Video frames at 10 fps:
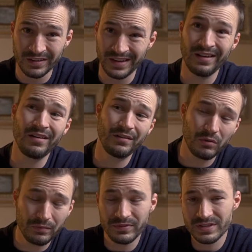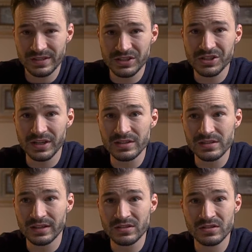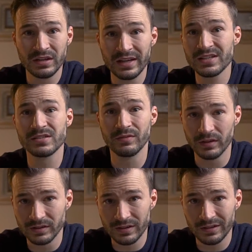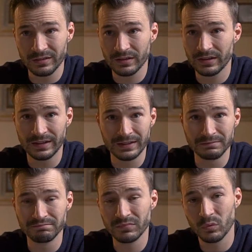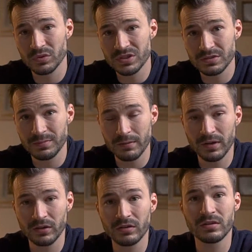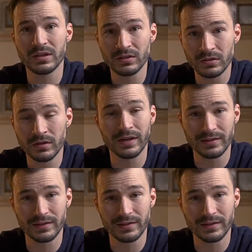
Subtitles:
There are obviously shares that's less volatile, which is maybe a good thing to look